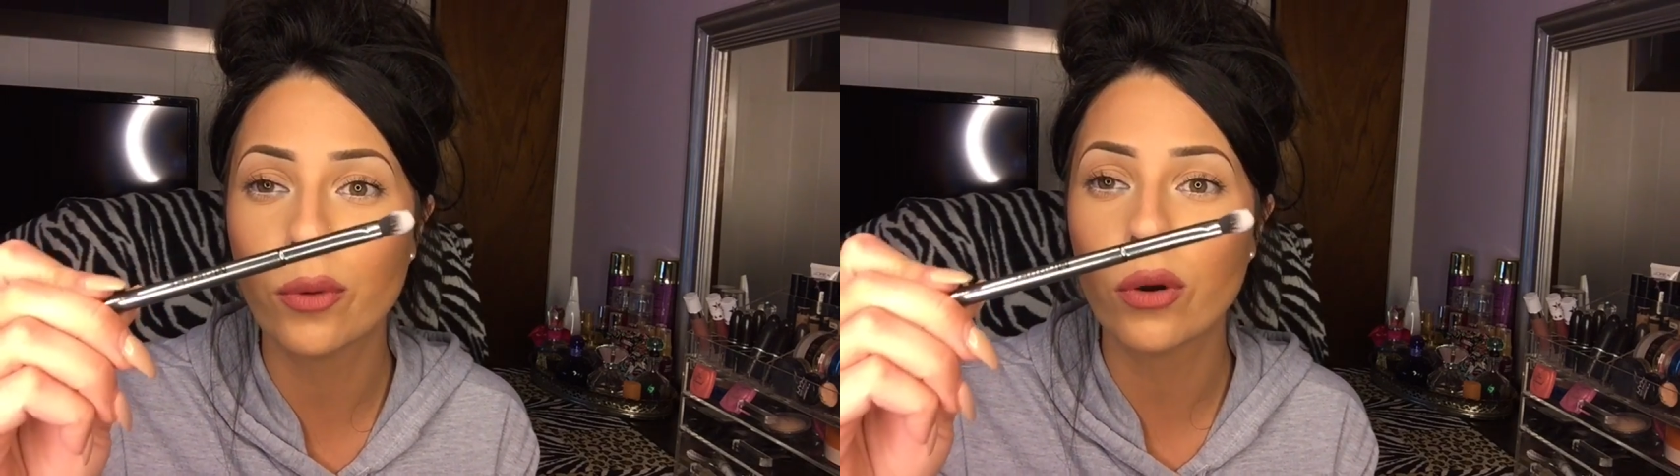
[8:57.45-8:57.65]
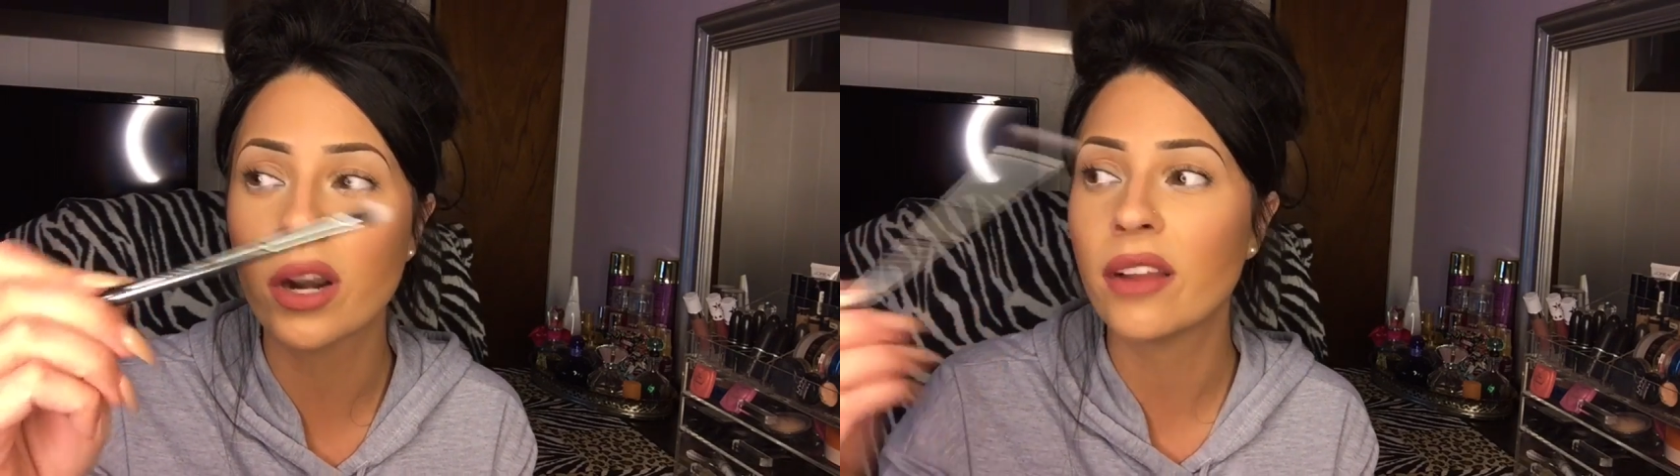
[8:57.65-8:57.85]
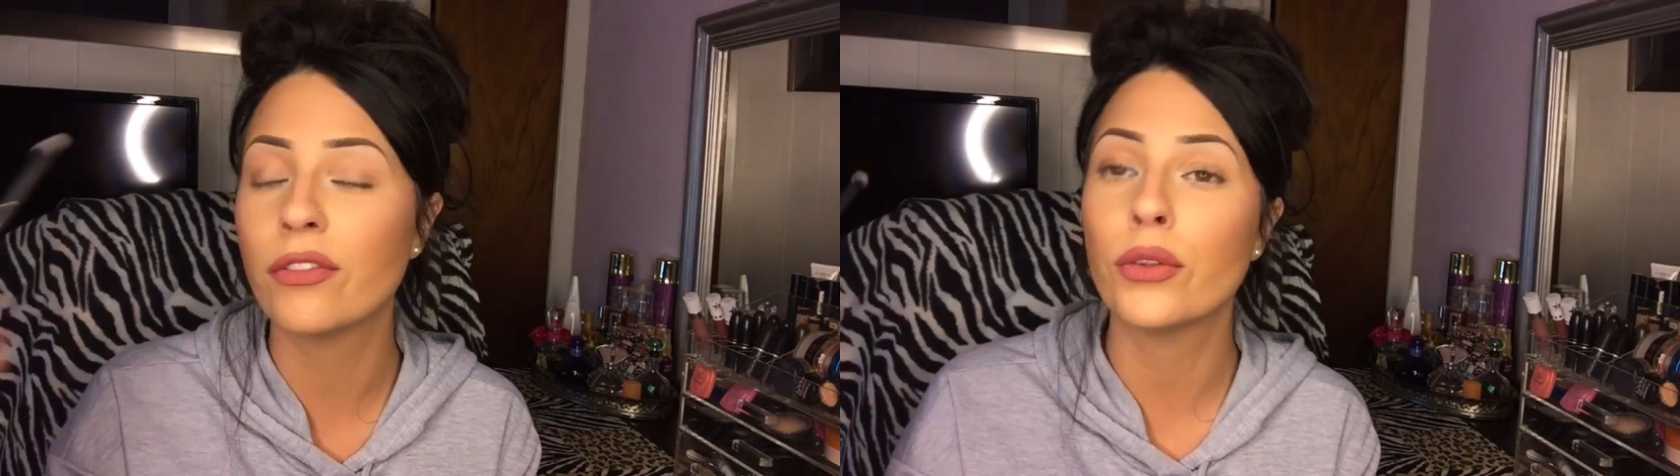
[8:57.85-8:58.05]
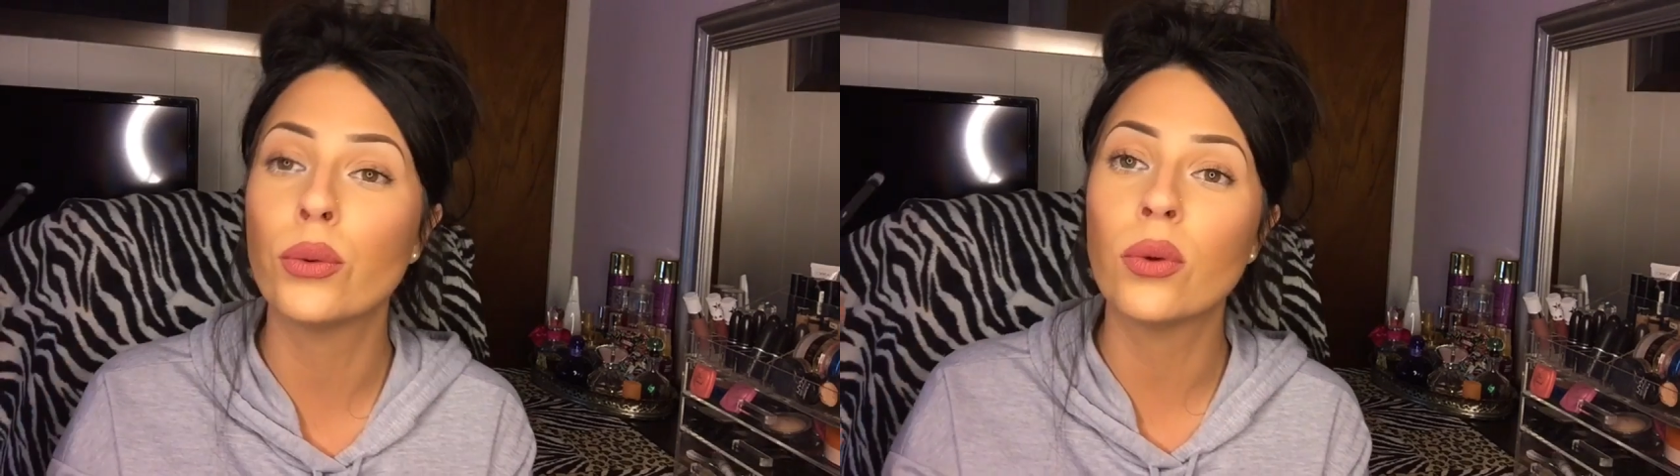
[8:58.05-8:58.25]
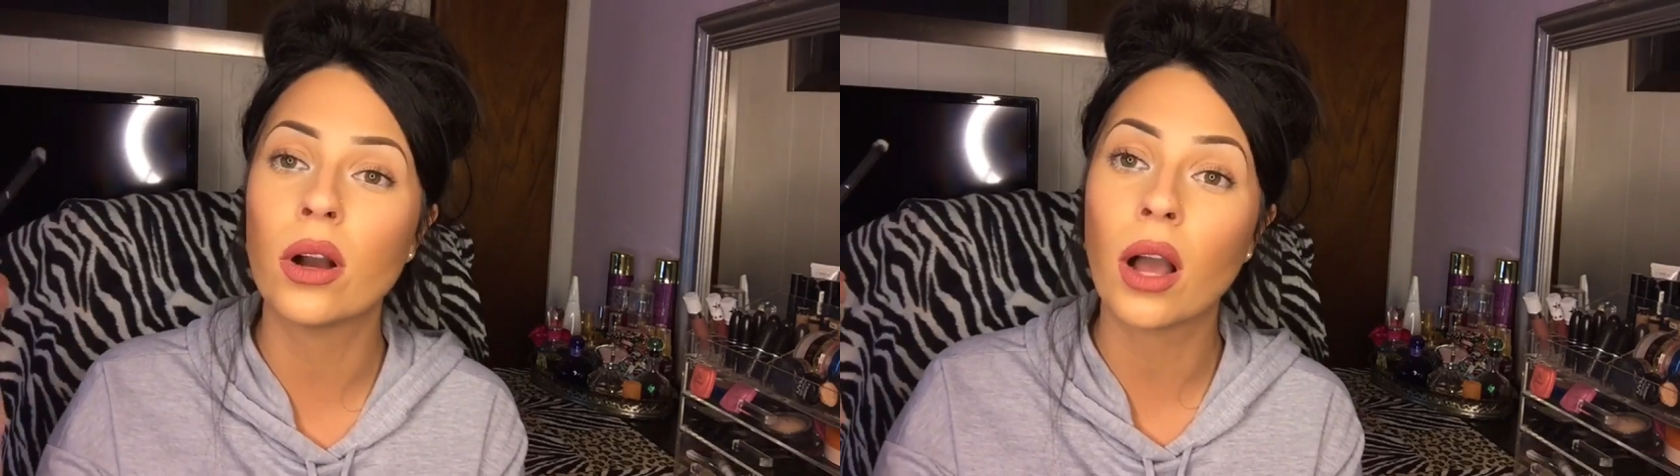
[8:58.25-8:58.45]
or if
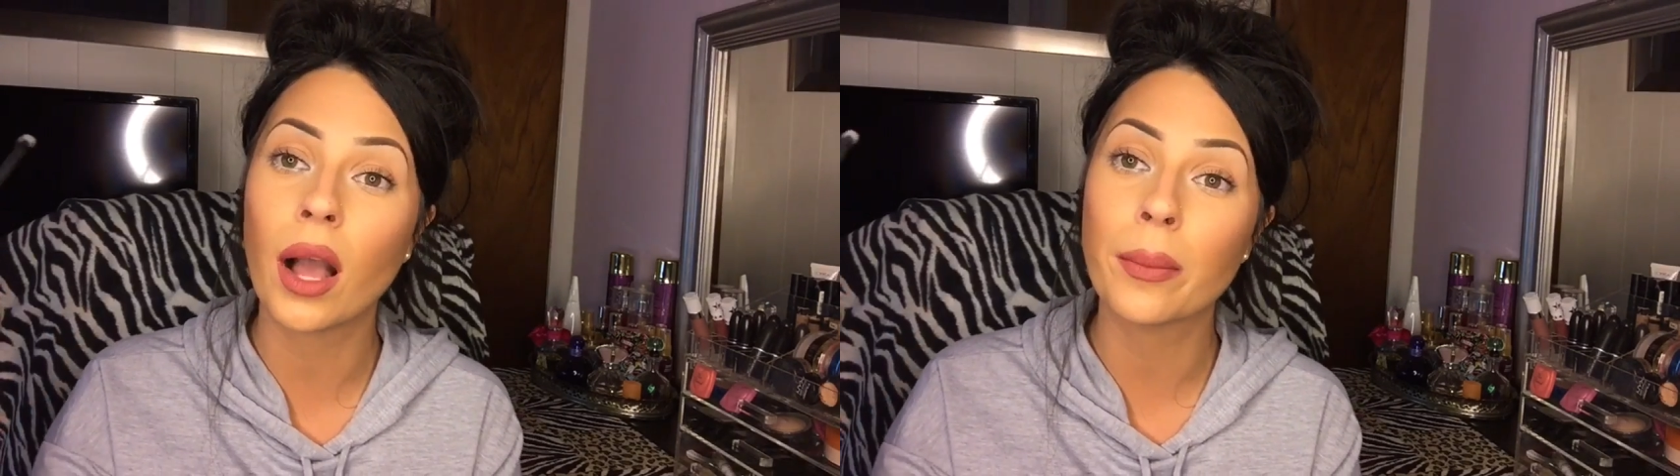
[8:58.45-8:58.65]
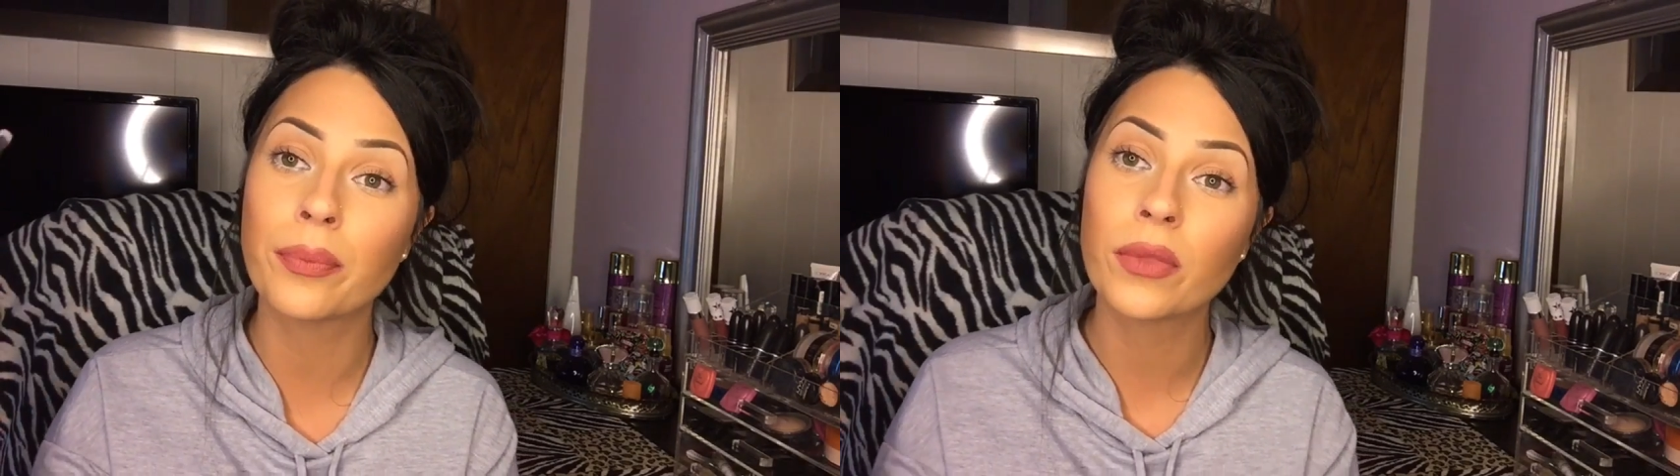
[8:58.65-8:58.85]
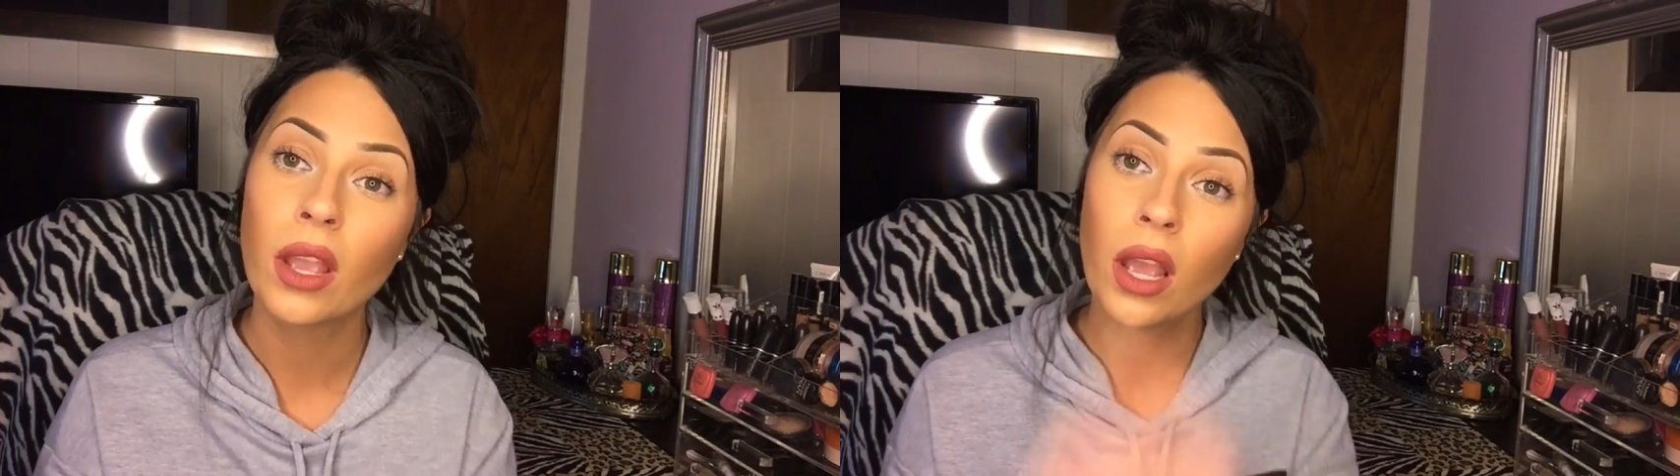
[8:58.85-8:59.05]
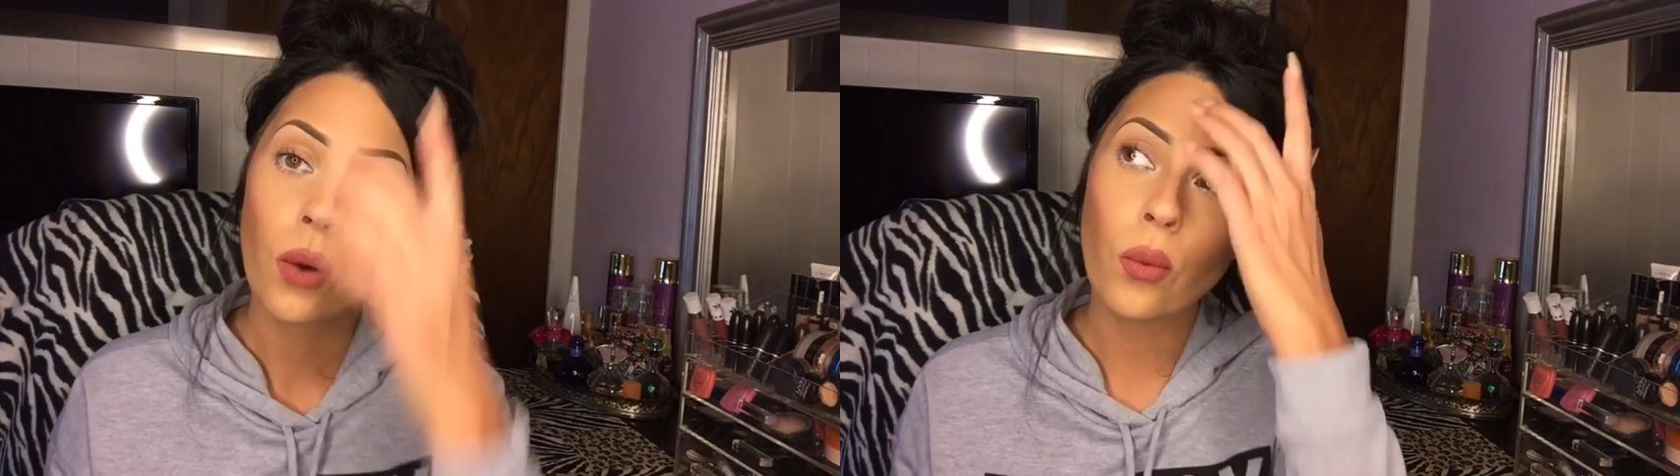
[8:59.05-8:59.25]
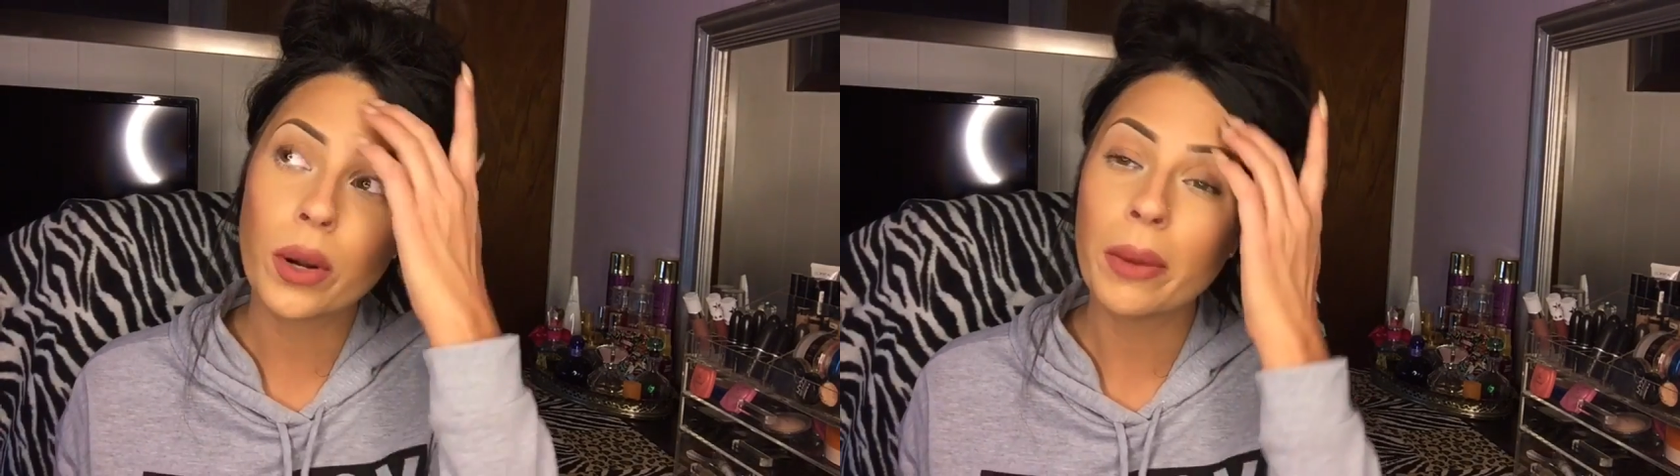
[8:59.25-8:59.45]
you
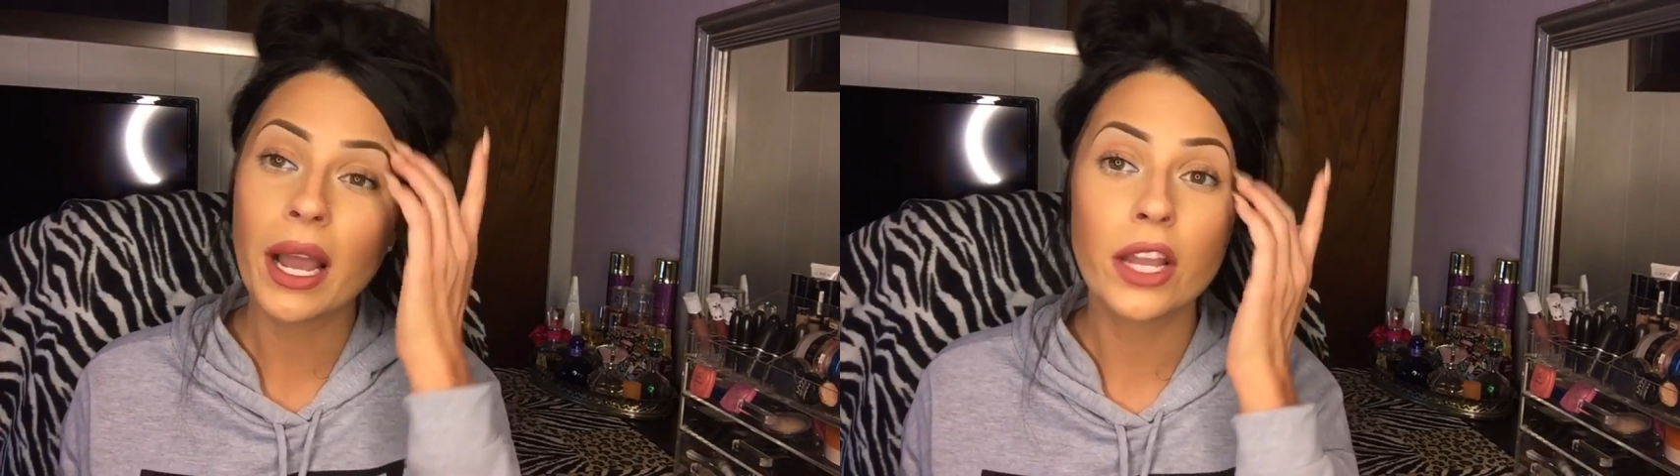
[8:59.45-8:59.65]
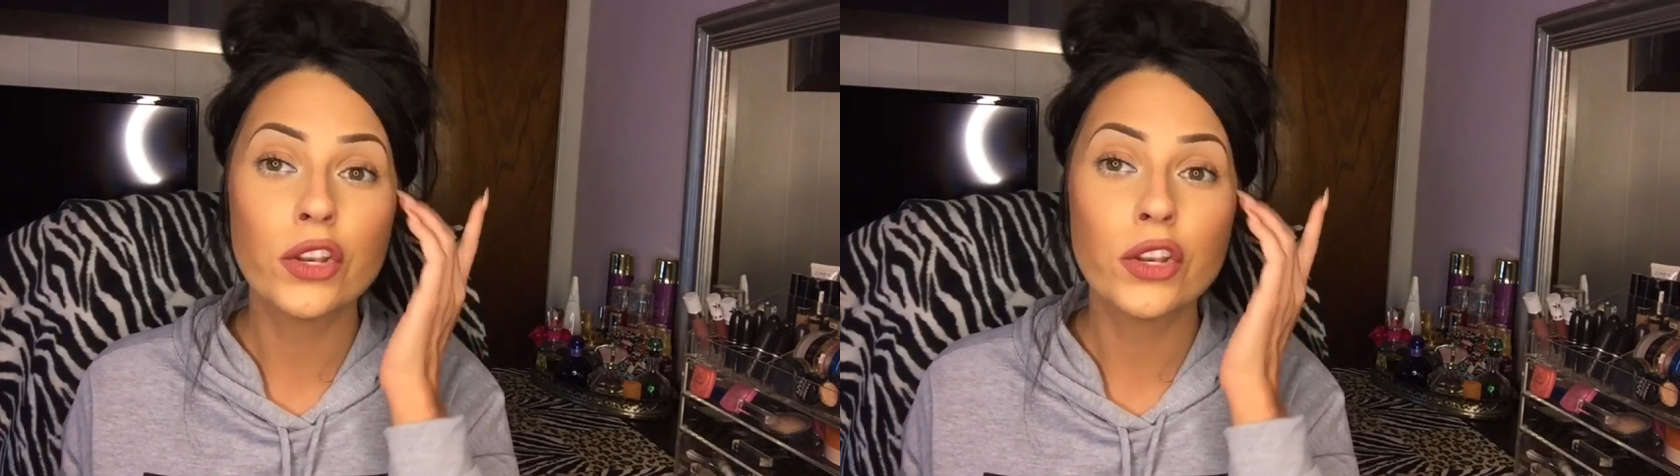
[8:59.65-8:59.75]
want to buy a